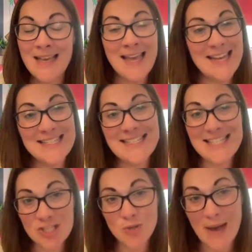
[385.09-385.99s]
His
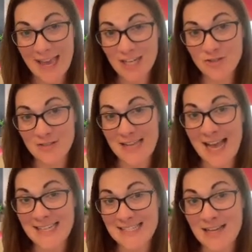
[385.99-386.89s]
additional extras
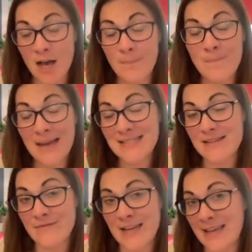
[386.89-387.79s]
added up
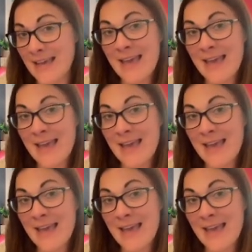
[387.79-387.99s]
massively.